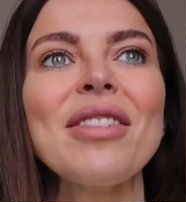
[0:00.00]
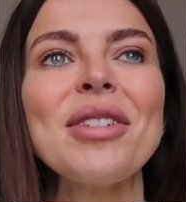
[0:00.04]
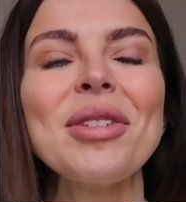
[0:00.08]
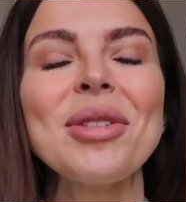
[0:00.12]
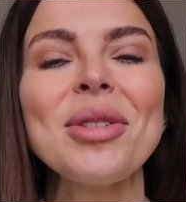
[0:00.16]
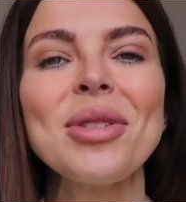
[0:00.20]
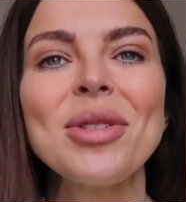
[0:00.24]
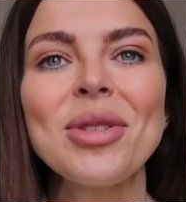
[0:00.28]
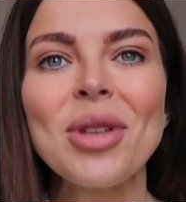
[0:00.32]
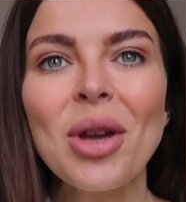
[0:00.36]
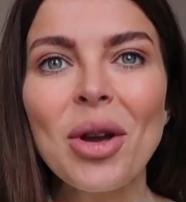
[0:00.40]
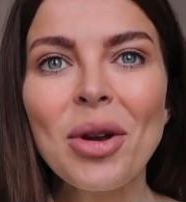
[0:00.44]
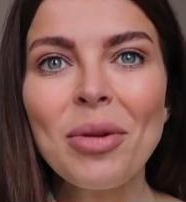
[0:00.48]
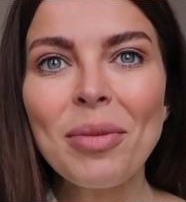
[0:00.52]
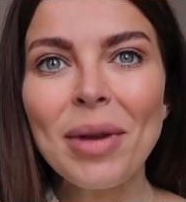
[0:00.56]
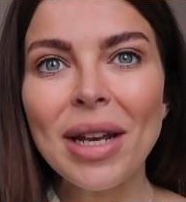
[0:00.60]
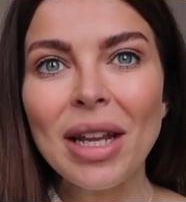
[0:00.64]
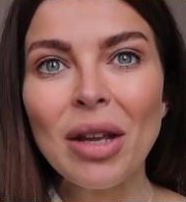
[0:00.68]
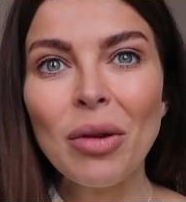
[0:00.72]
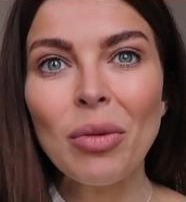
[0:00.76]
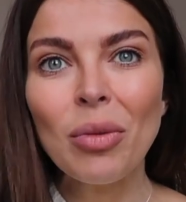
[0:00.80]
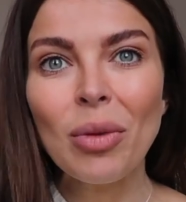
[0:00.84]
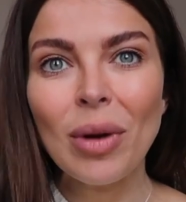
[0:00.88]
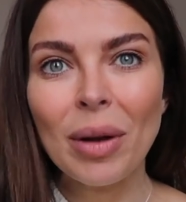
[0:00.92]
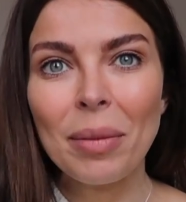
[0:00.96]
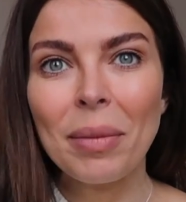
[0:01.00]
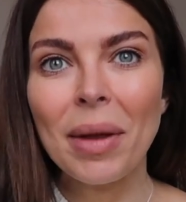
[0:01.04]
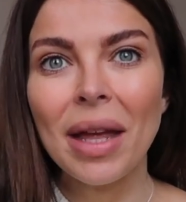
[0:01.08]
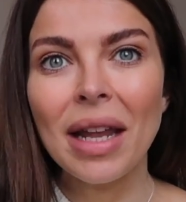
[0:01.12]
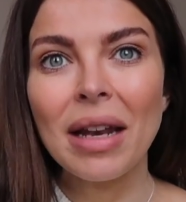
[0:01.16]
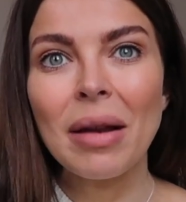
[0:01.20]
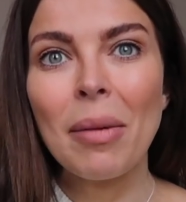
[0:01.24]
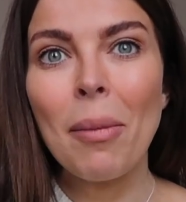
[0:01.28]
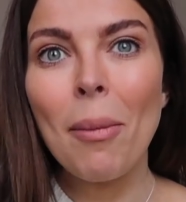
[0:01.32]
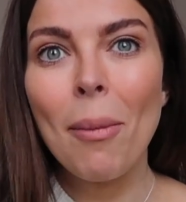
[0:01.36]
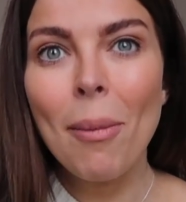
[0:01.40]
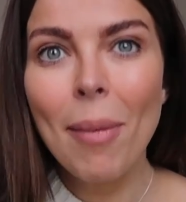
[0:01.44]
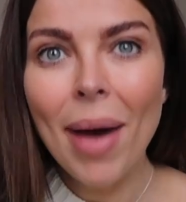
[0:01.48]
that so many
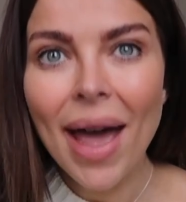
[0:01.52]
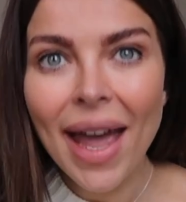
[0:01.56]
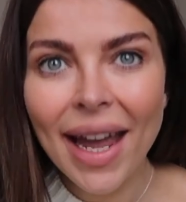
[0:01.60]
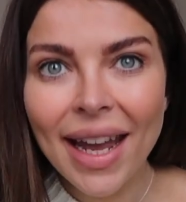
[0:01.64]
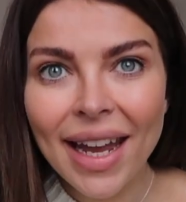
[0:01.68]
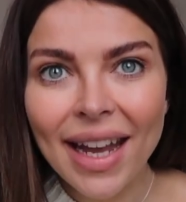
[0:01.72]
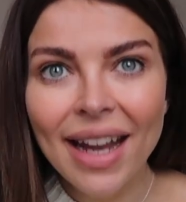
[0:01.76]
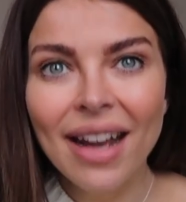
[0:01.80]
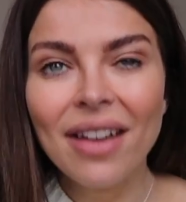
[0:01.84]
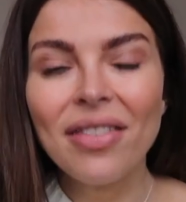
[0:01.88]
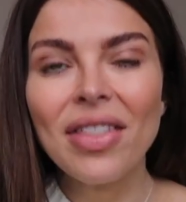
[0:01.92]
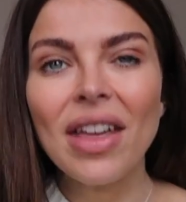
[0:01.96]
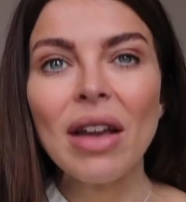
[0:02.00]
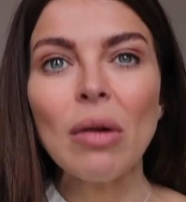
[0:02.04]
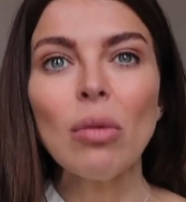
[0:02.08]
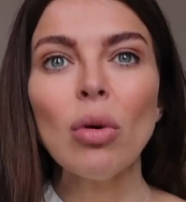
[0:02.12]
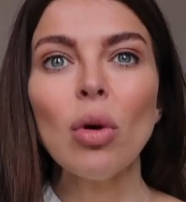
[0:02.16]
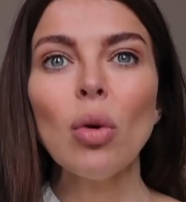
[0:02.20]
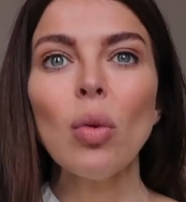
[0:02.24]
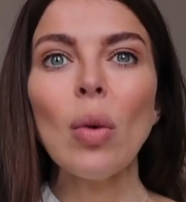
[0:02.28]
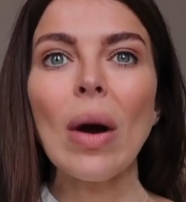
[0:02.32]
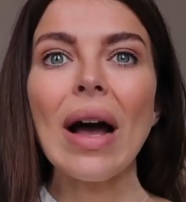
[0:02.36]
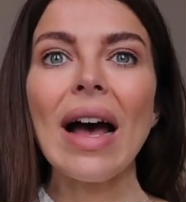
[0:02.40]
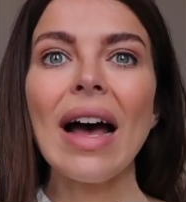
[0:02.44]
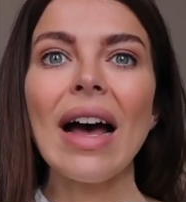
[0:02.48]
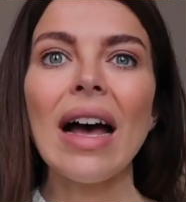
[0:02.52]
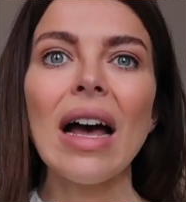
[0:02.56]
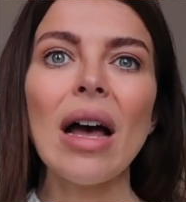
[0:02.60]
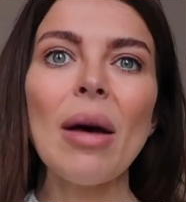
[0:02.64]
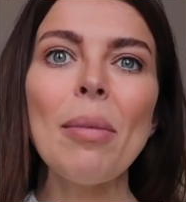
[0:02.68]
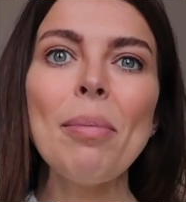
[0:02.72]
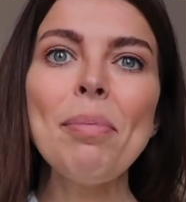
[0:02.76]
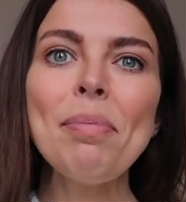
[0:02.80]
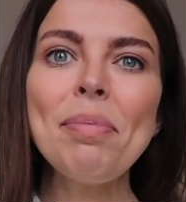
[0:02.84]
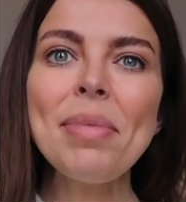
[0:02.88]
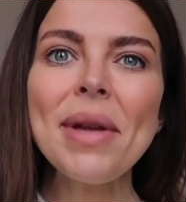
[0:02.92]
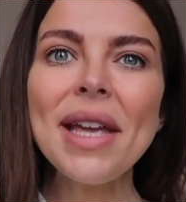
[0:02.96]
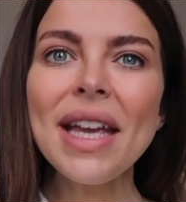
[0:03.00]
women make. They will wear
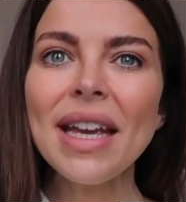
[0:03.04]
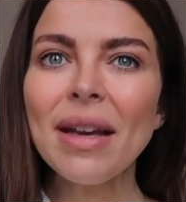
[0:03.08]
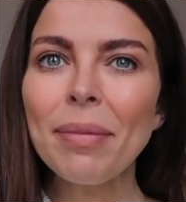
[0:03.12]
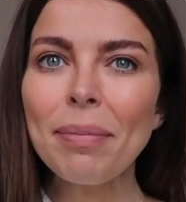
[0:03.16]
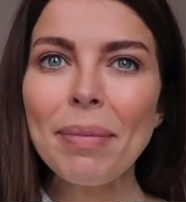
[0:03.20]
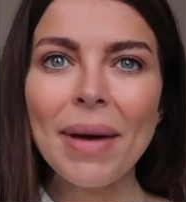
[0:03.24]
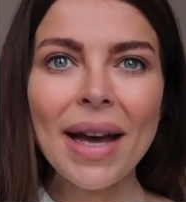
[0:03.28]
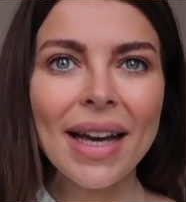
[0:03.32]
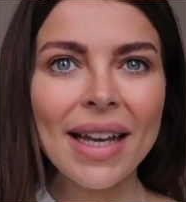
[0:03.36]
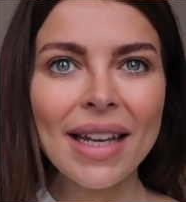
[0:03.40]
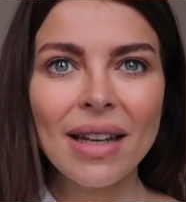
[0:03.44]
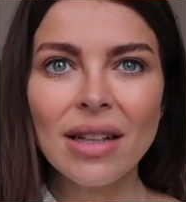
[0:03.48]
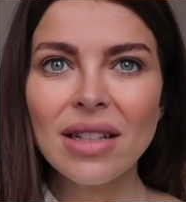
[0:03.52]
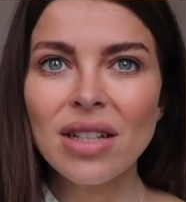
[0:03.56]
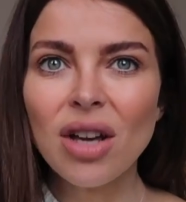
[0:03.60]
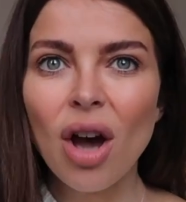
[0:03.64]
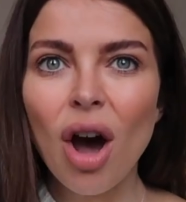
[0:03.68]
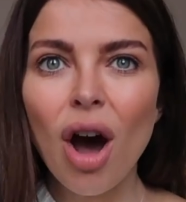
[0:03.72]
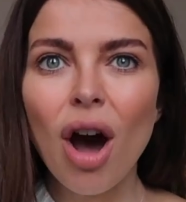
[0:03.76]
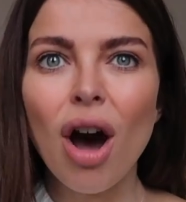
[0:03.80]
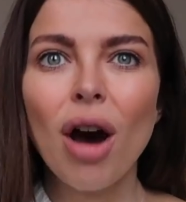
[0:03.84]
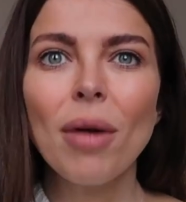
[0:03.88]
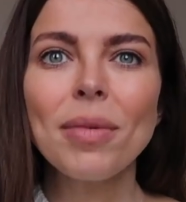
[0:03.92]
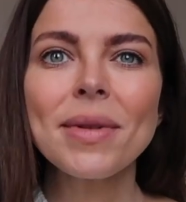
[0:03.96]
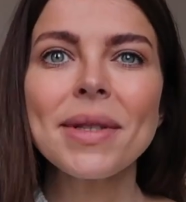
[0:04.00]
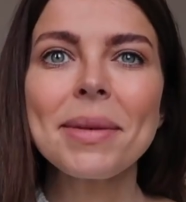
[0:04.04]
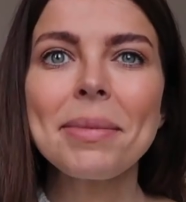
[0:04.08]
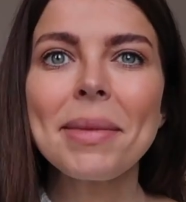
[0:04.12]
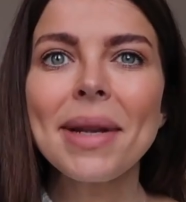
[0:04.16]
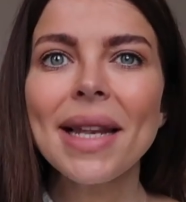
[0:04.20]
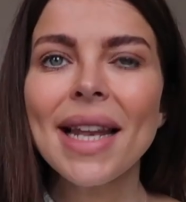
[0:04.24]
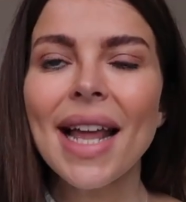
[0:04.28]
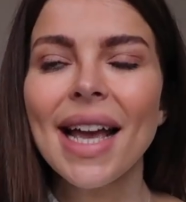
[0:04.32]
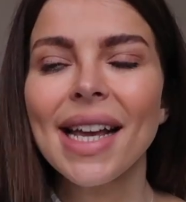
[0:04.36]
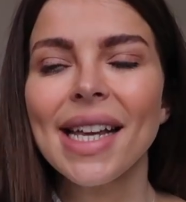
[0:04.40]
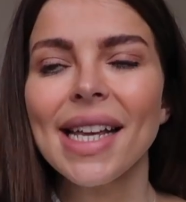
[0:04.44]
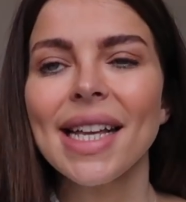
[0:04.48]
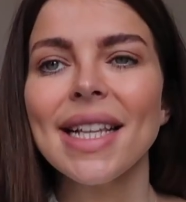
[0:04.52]
a big baggy top, some
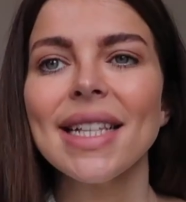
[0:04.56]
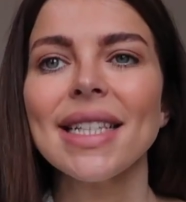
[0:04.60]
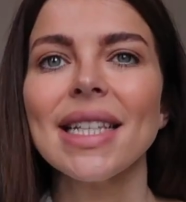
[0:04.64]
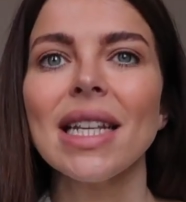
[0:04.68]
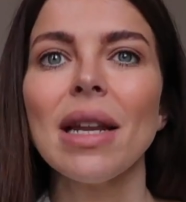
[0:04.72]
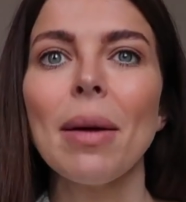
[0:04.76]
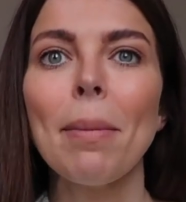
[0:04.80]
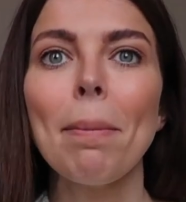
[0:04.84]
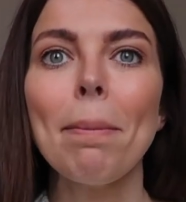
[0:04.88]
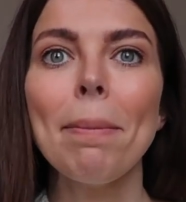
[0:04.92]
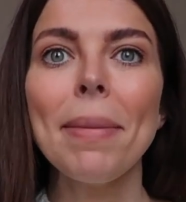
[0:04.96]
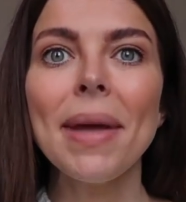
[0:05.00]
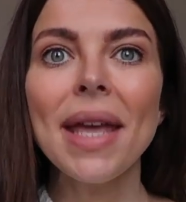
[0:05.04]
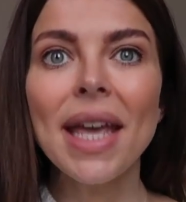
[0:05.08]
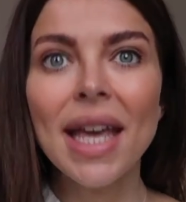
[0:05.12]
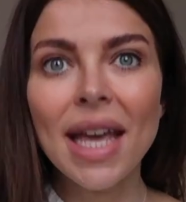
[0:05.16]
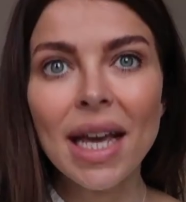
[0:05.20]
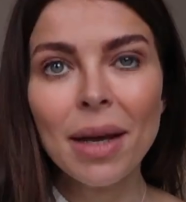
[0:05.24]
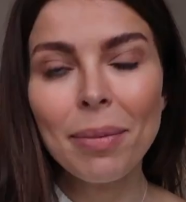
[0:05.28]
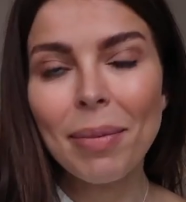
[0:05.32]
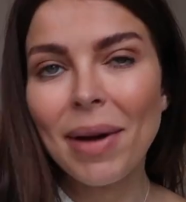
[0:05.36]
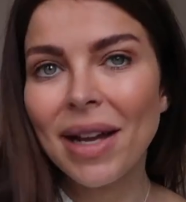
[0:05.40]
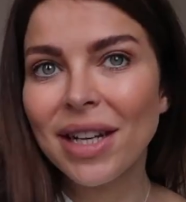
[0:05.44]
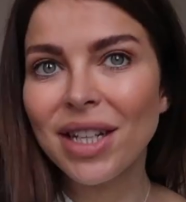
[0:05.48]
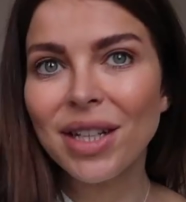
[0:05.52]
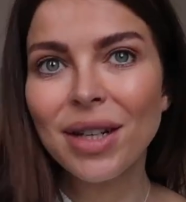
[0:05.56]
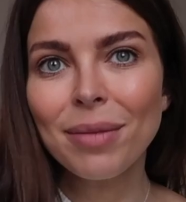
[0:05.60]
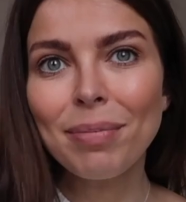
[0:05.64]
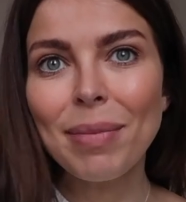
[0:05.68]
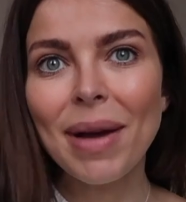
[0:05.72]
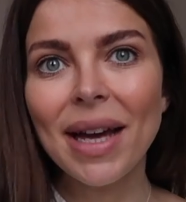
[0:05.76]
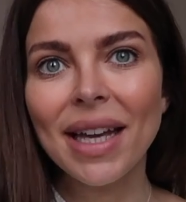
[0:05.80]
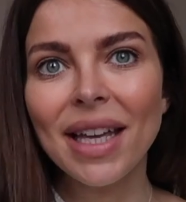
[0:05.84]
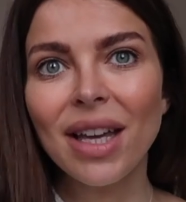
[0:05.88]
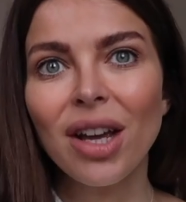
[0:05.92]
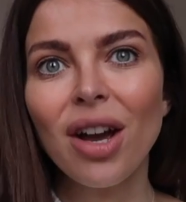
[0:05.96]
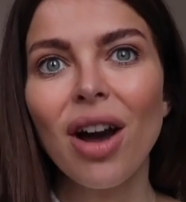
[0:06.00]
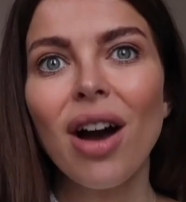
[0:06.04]
leggings, and a big
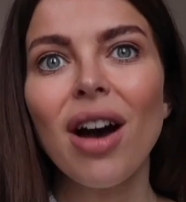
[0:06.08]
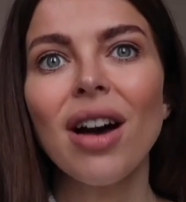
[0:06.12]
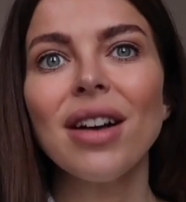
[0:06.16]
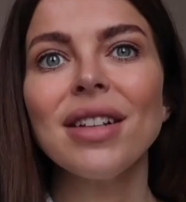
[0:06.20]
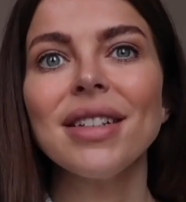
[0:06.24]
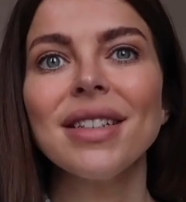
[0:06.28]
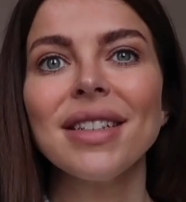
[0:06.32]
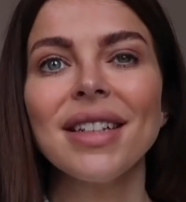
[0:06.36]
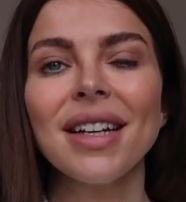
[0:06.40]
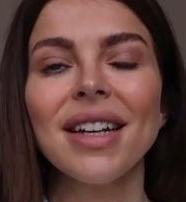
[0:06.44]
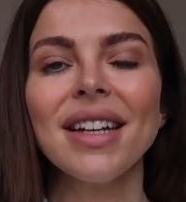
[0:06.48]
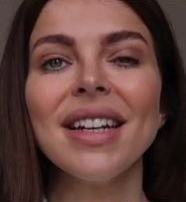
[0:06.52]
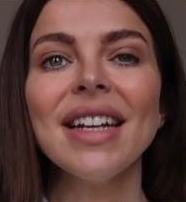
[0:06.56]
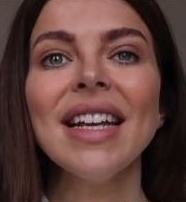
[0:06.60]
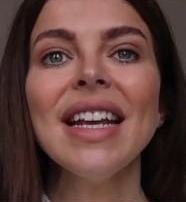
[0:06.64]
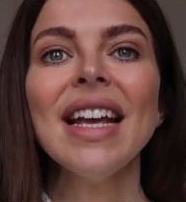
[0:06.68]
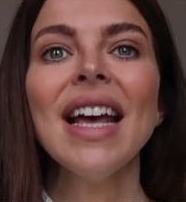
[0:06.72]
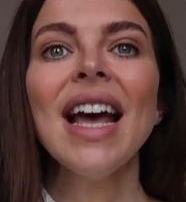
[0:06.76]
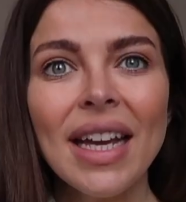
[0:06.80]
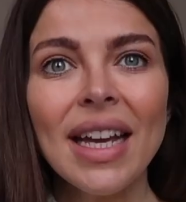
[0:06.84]
baggy cardigan.